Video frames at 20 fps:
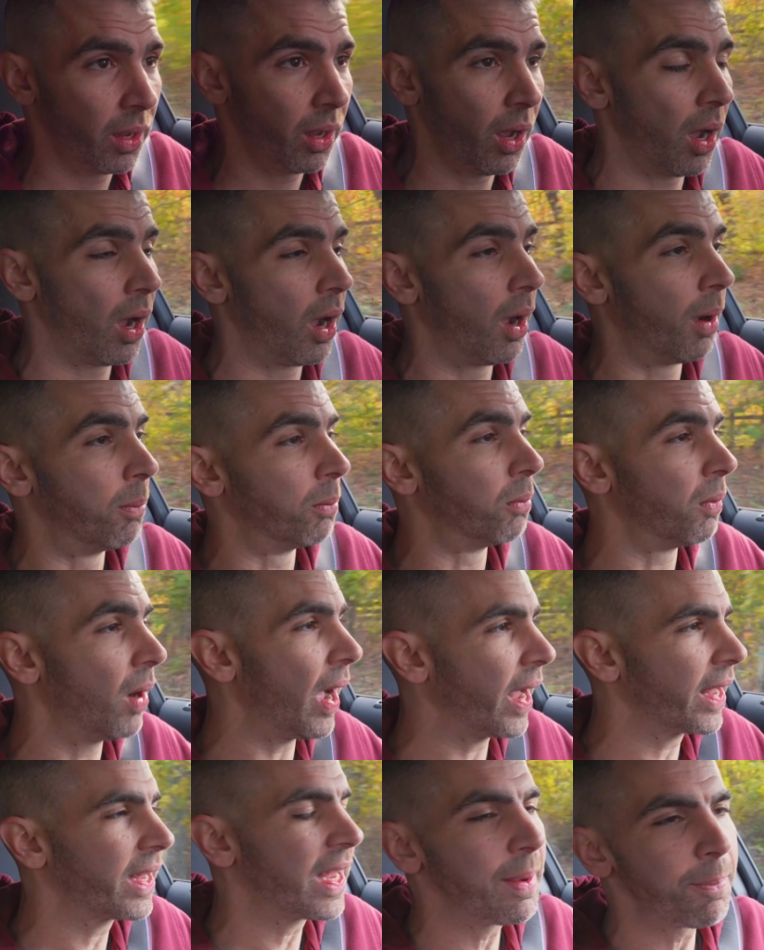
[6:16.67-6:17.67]

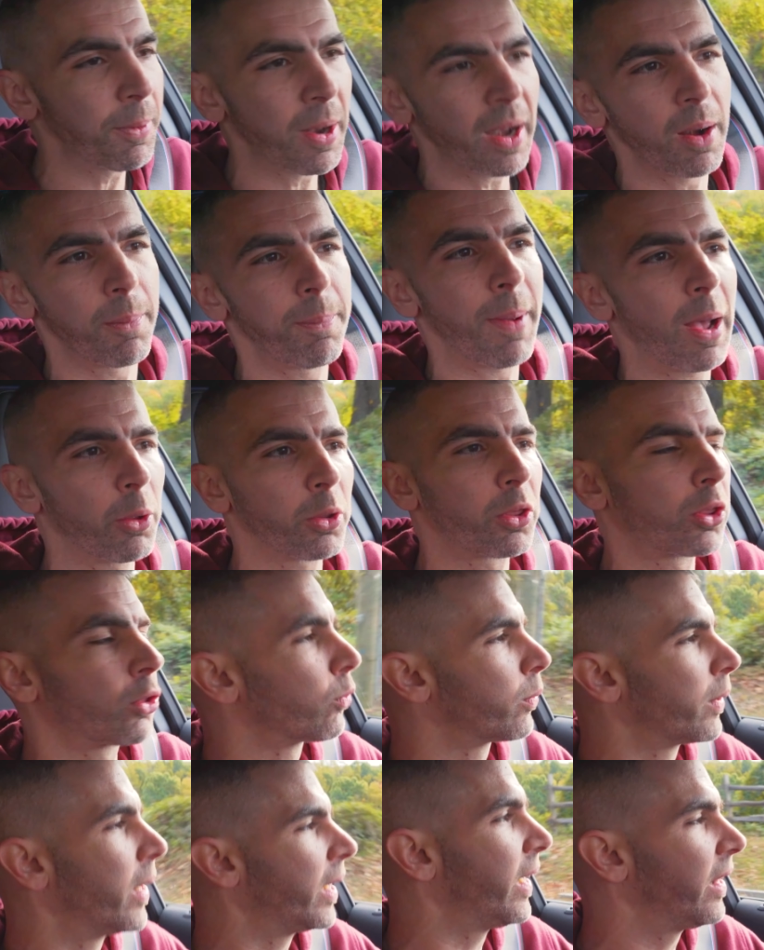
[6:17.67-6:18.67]
I keep it at about
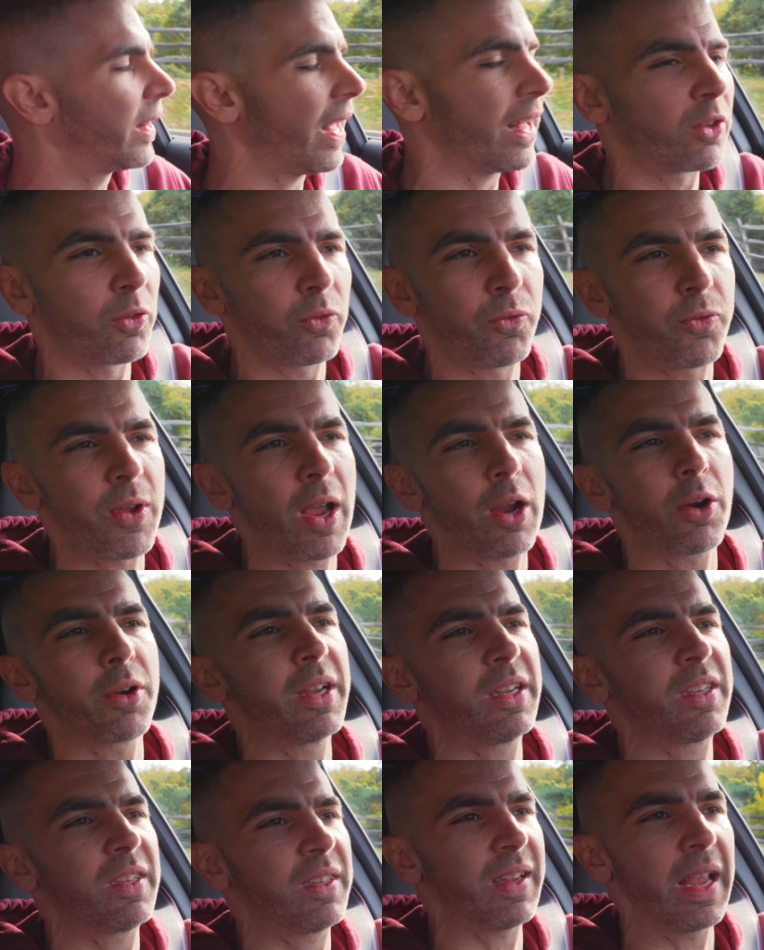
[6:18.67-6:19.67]
3. That's
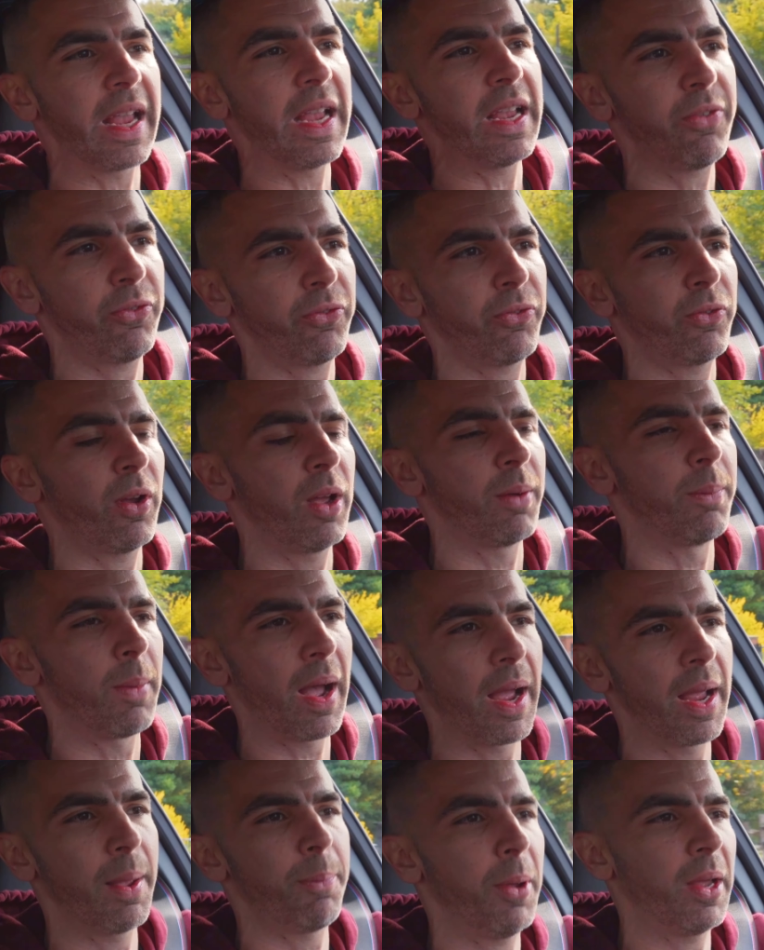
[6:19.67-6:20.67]
very safe in
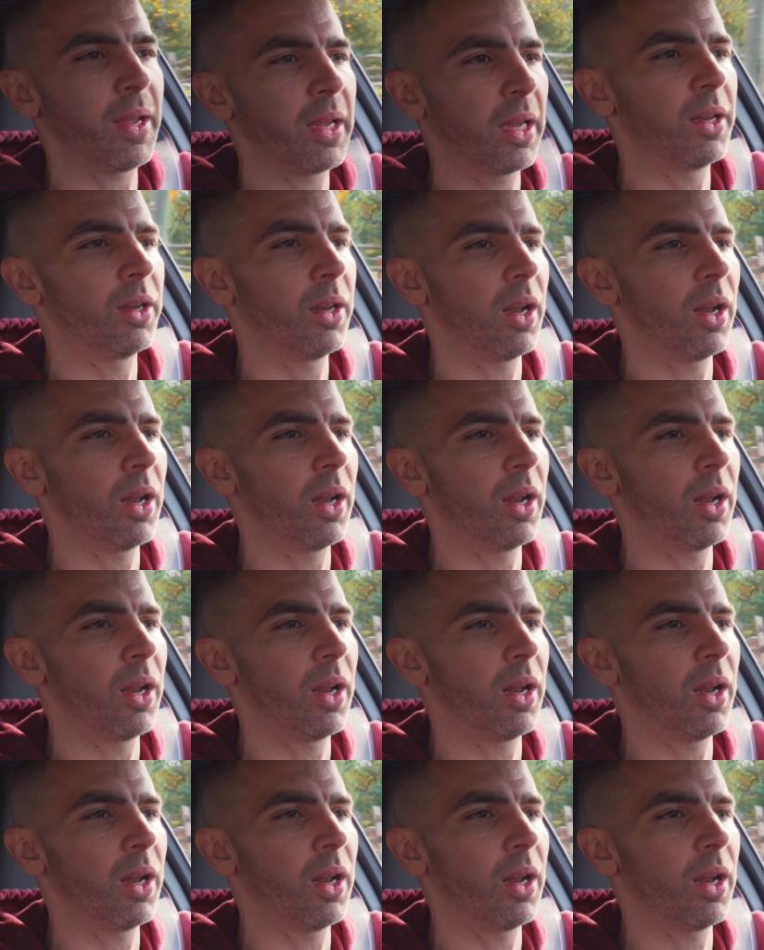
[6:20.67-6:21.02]
my opinion.